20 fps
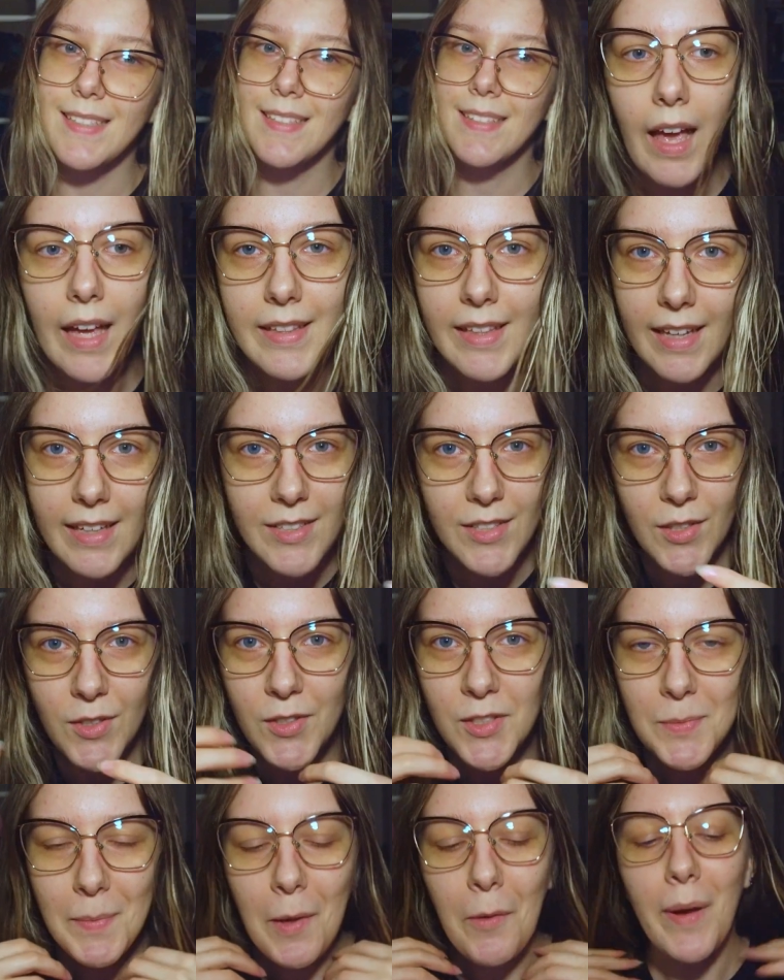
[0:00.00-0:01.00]
And
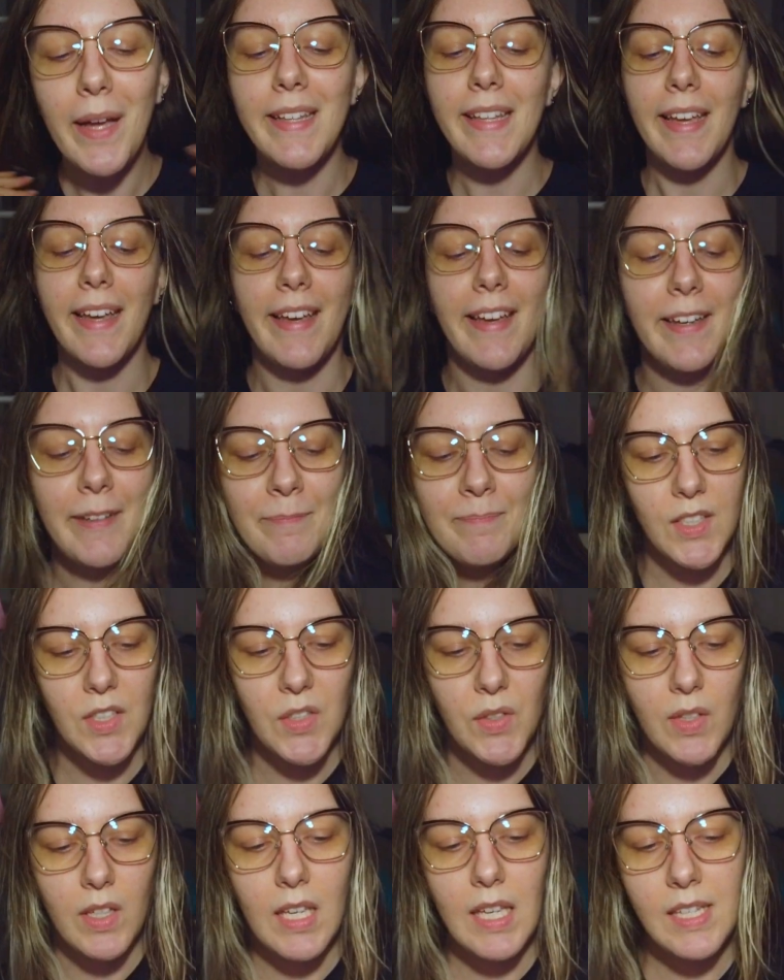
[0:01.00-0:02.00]
excuse my wet hair.
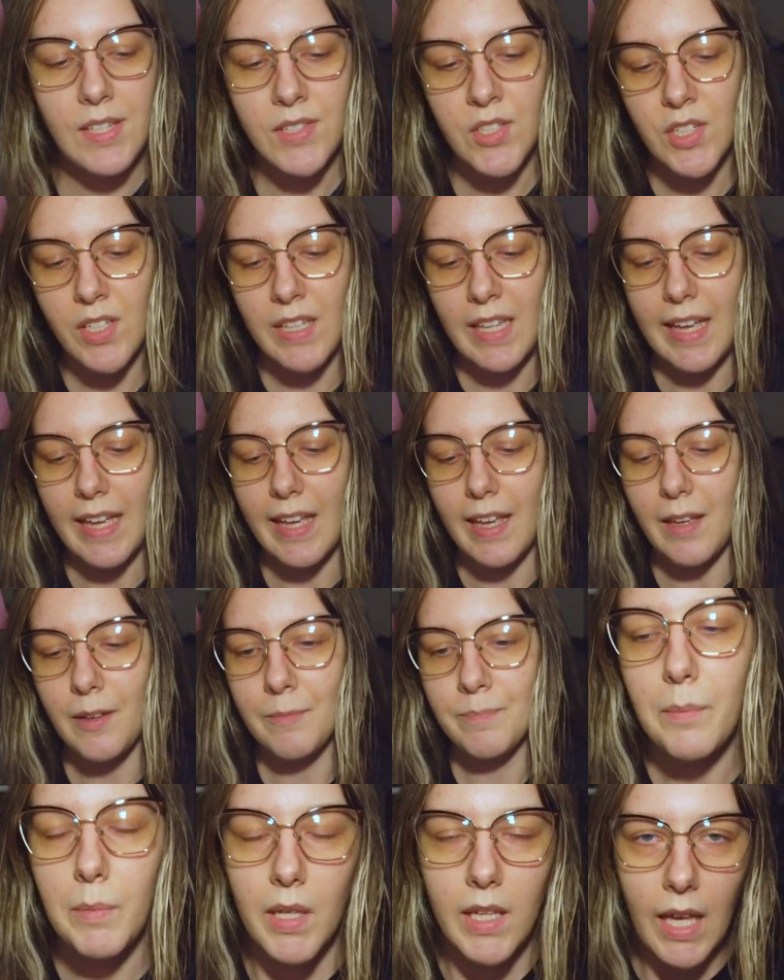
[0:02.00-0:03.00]
So yesterday,
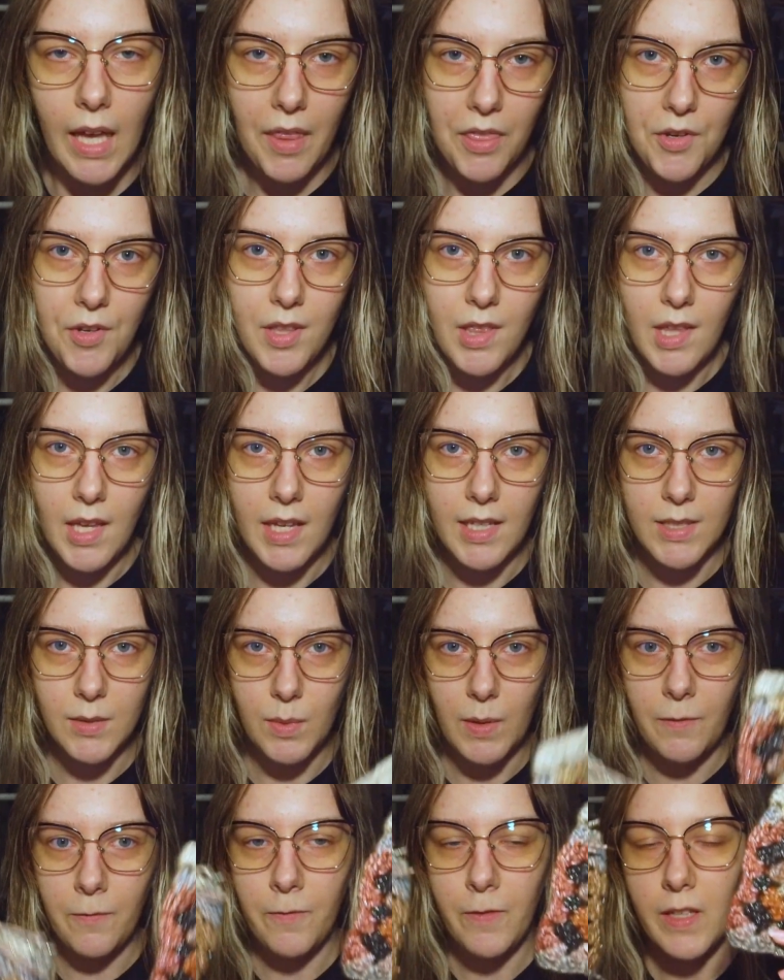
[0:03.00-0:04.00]
among other things,
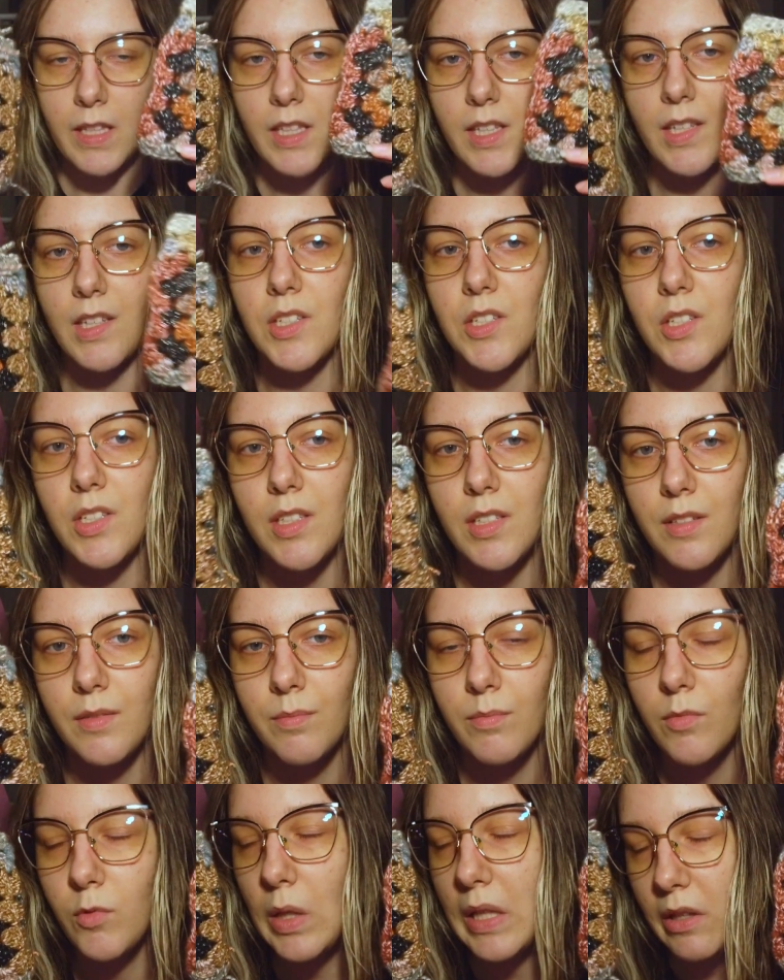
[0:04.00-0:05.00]
we finished,
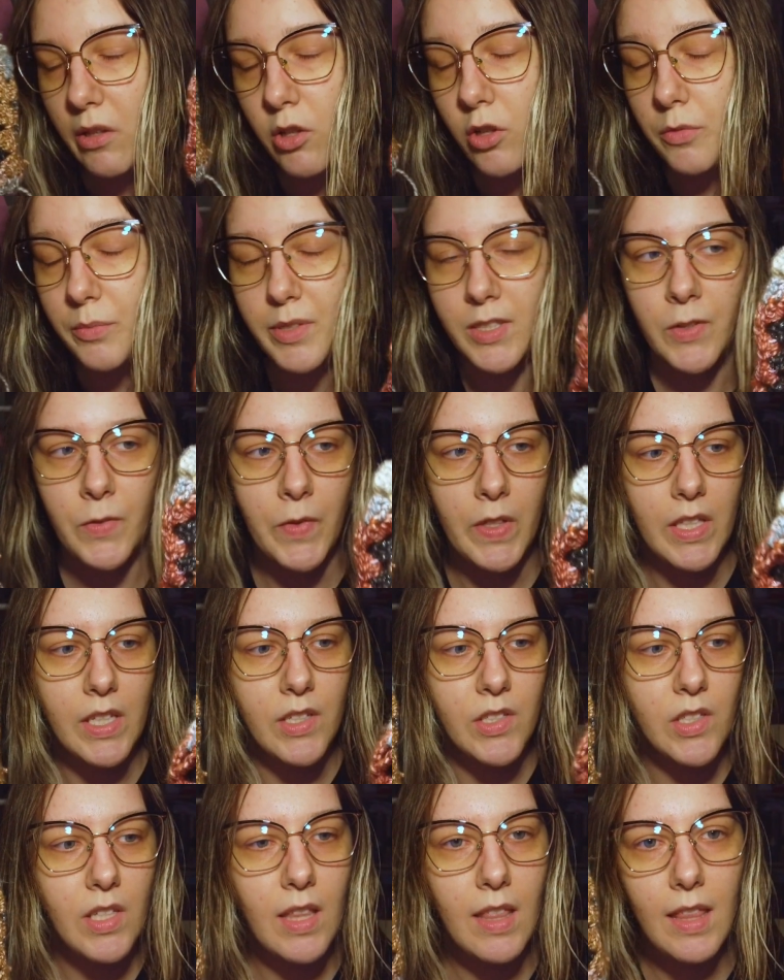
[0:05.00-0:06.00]
well, almost
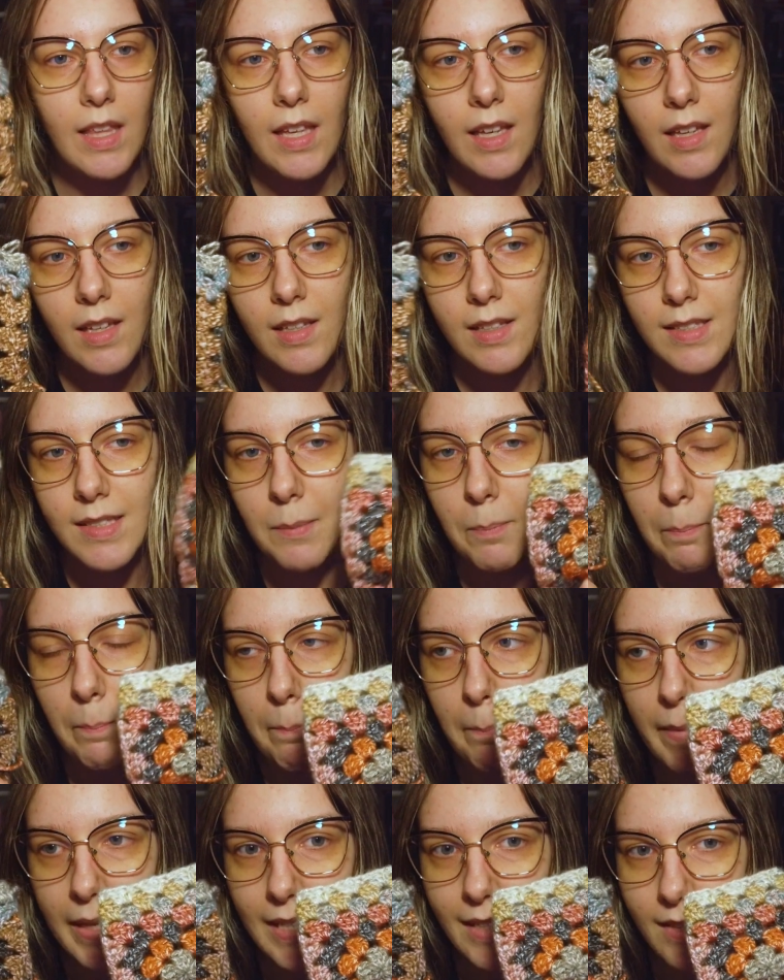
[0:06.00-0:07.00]
finished these
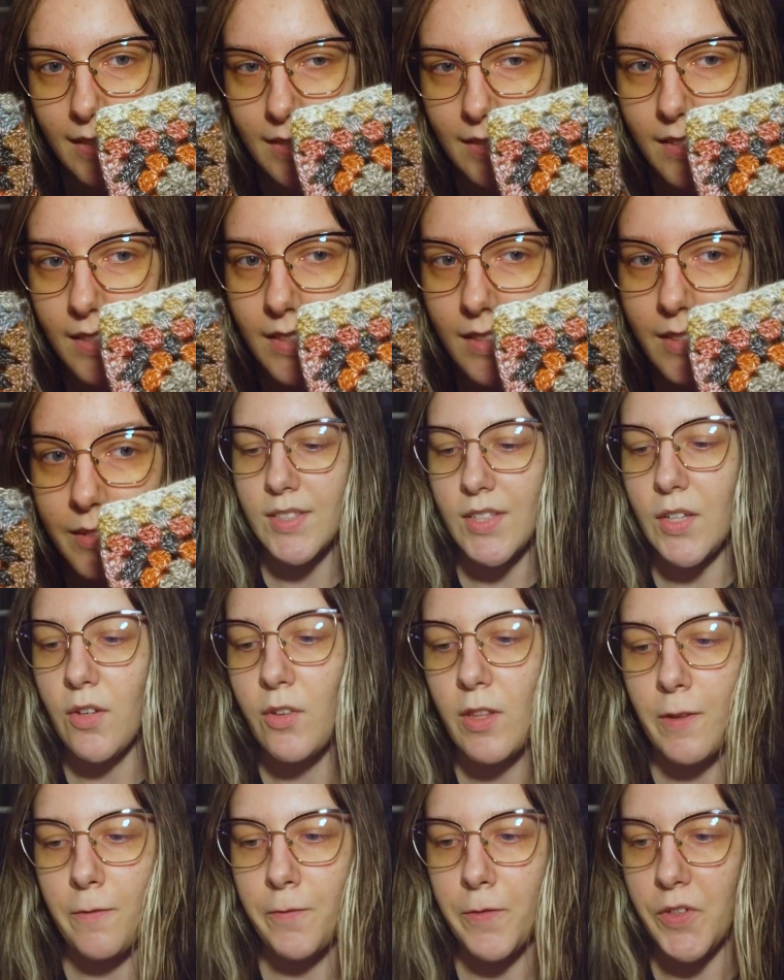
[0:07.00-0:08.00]
mitts. So
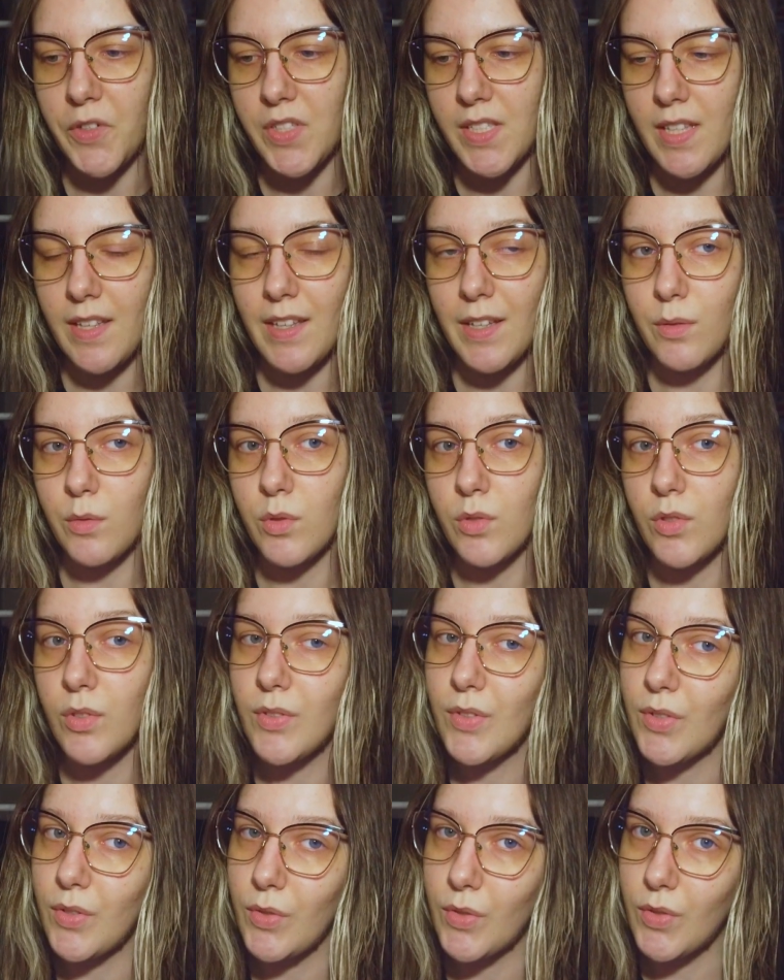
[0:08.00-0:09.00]
the first thing I want to
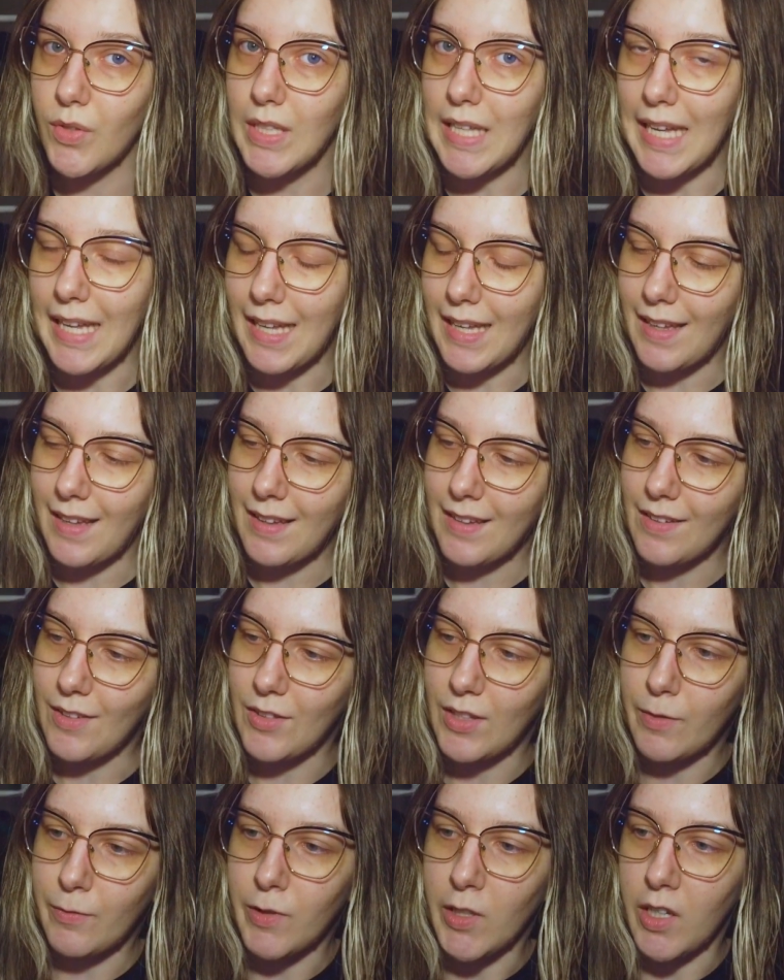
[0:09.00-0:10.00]
do today
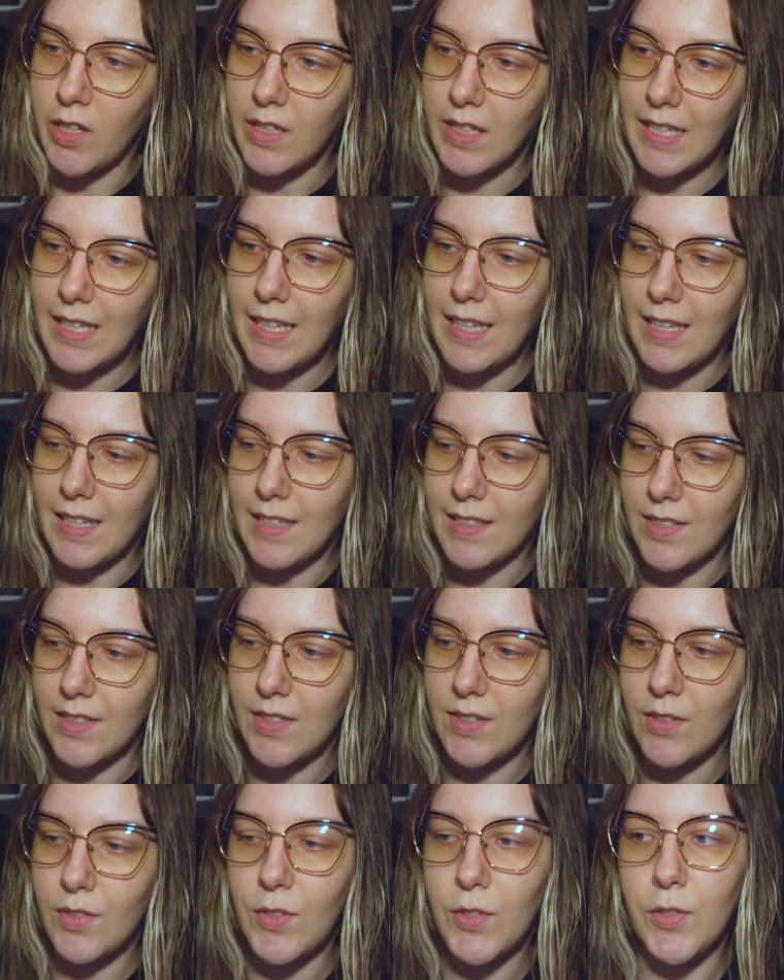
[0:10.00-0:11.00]
on the vlog
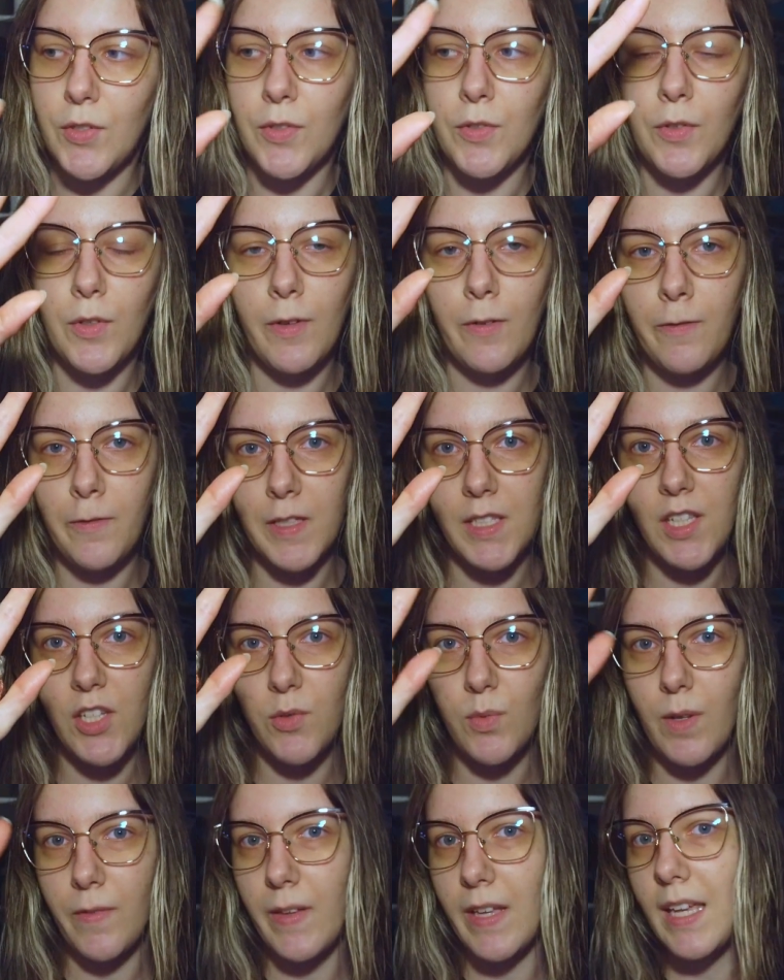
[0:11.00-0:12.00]
is to finish
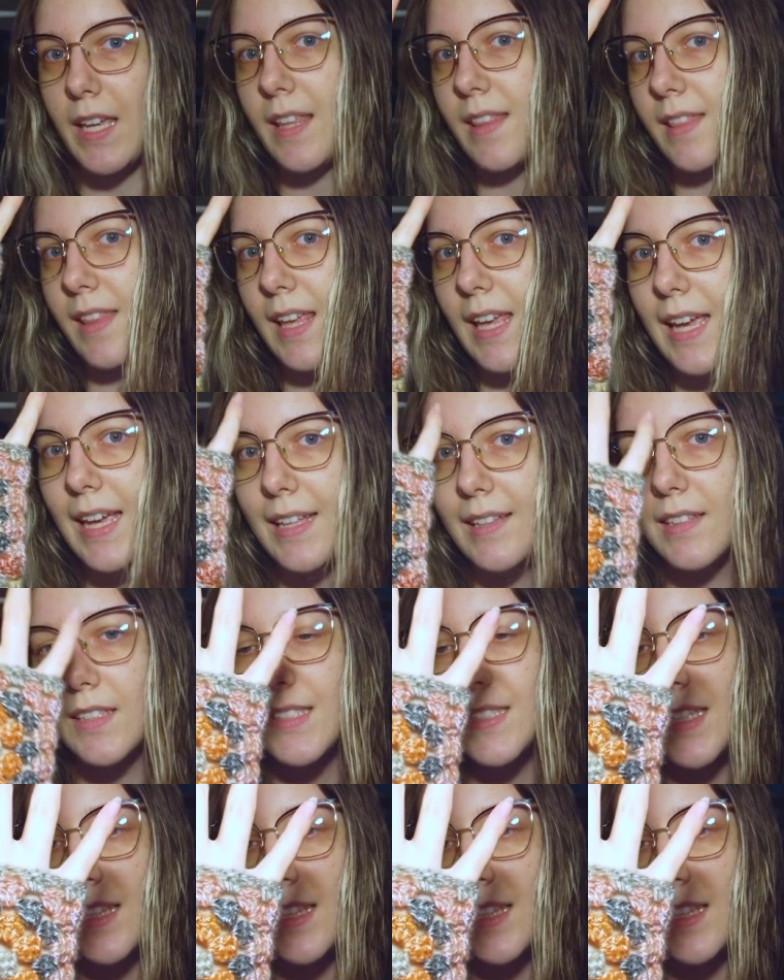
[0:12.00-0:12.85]
weaving in the ends.